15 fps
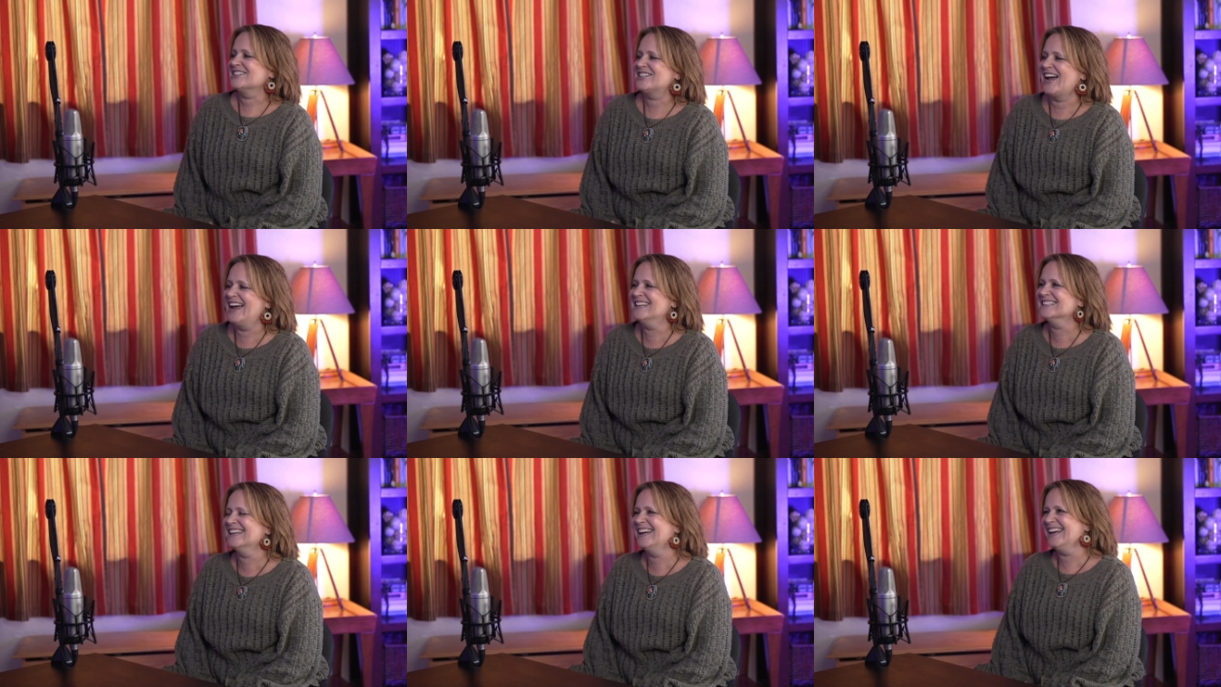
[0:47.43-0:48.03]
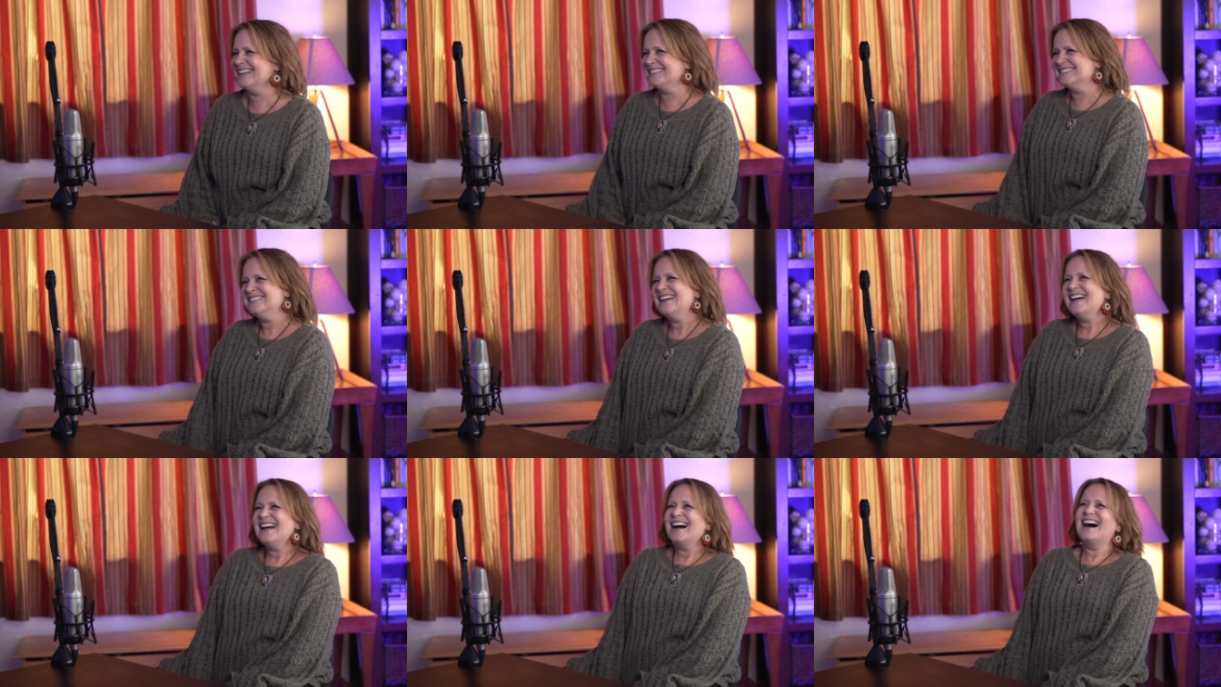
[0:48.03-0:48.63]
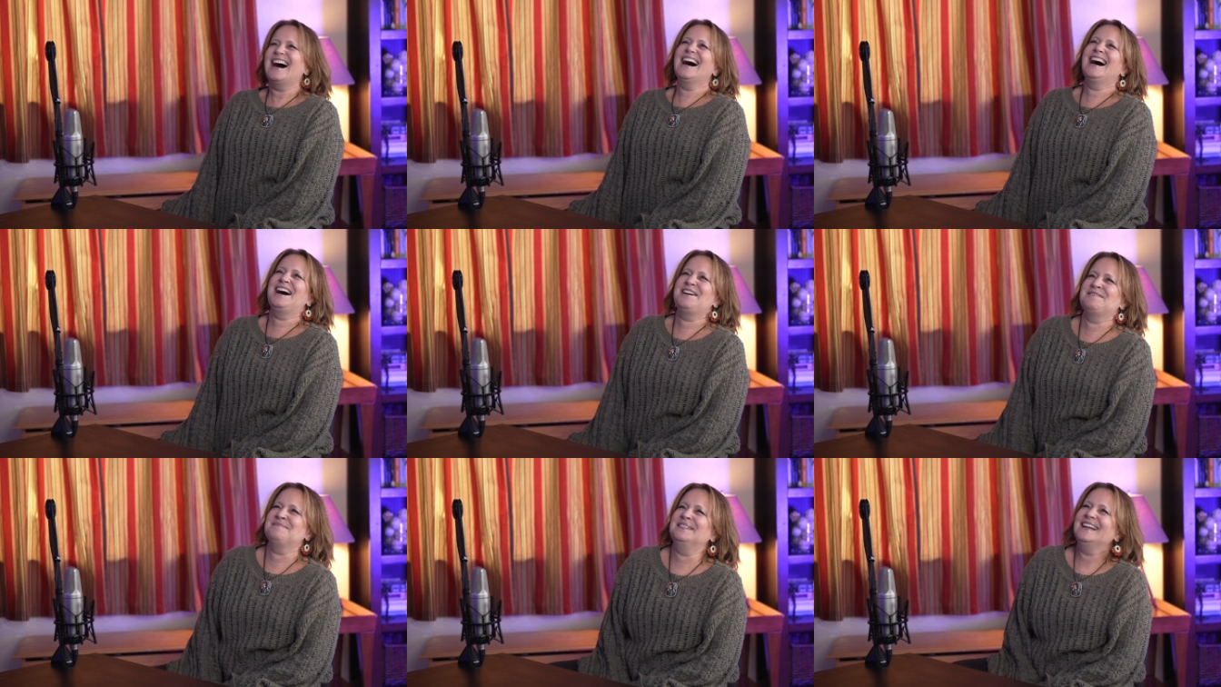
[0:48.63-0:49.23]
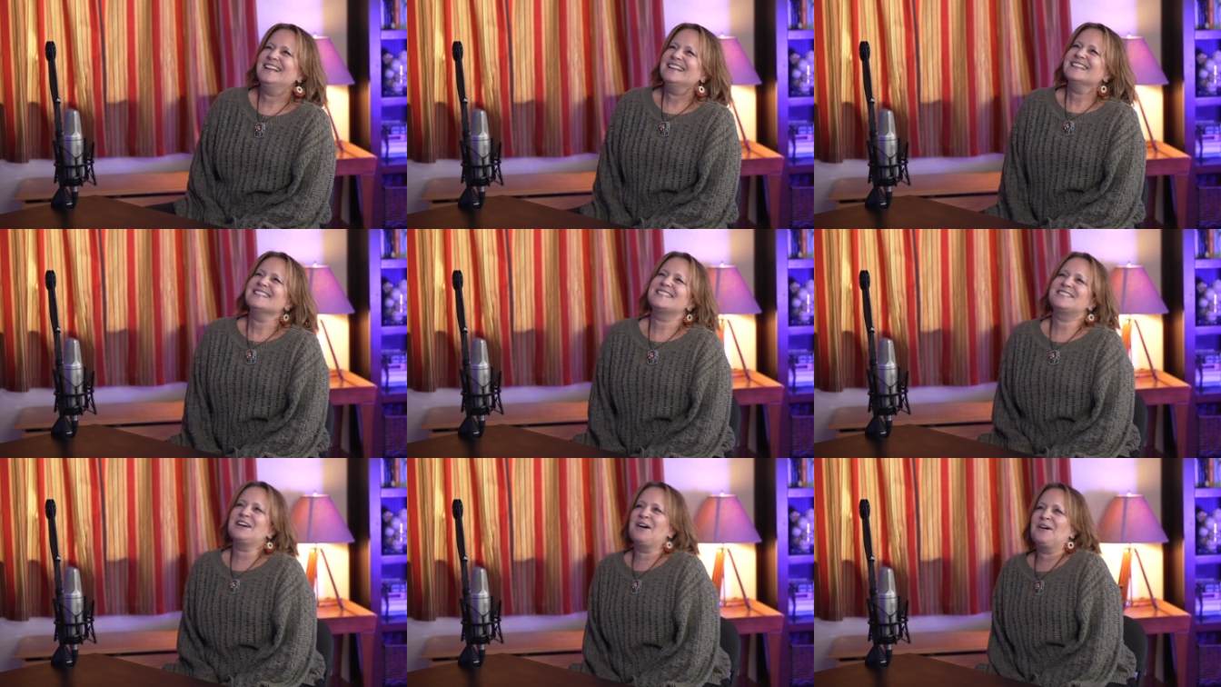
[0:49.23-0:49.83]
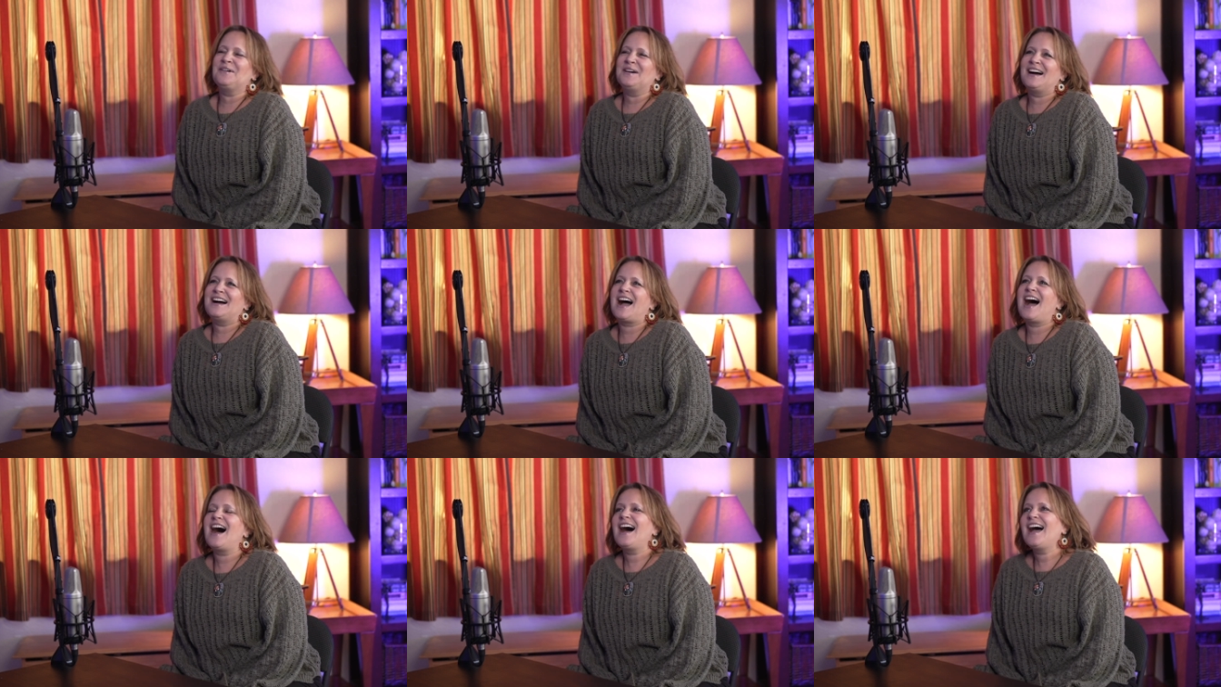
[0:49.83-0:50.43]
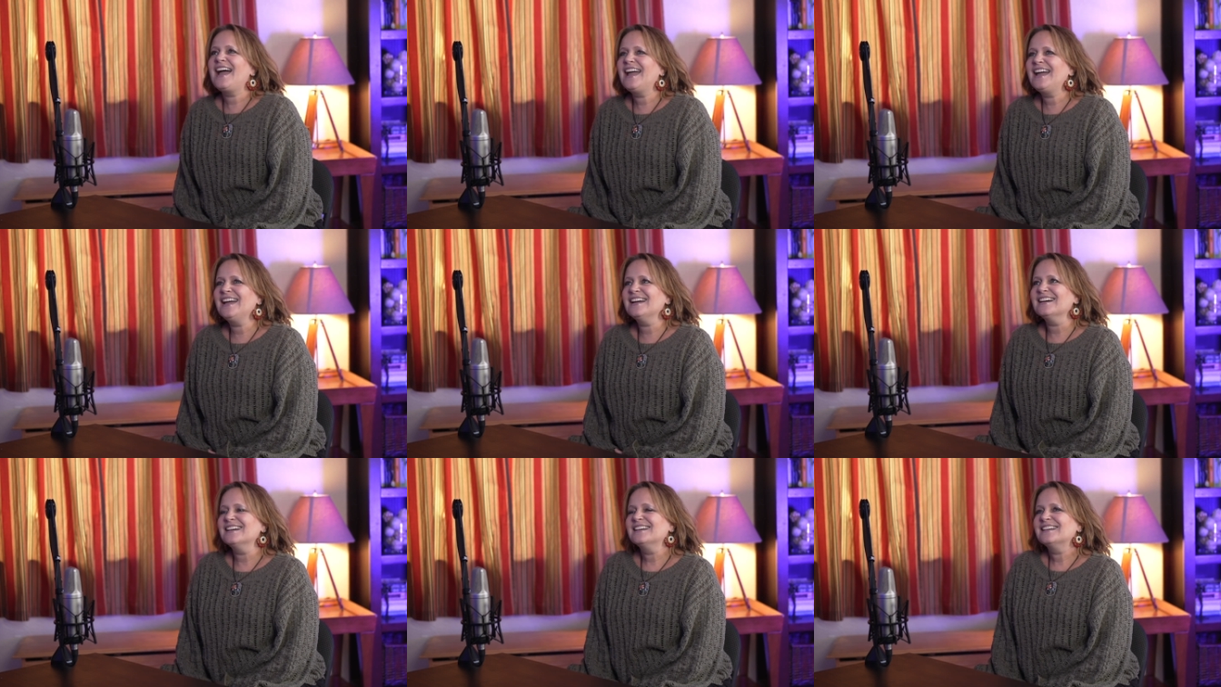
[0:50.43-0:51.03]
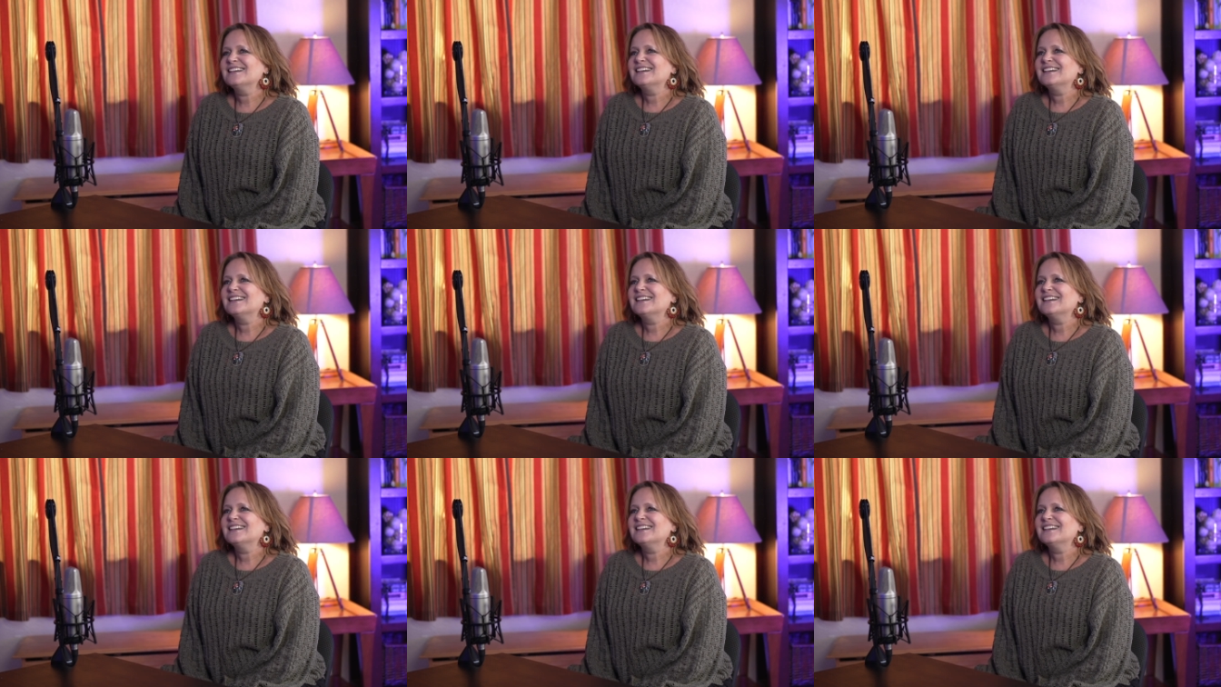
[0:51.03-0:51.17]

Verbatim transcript: entertaining. um, so I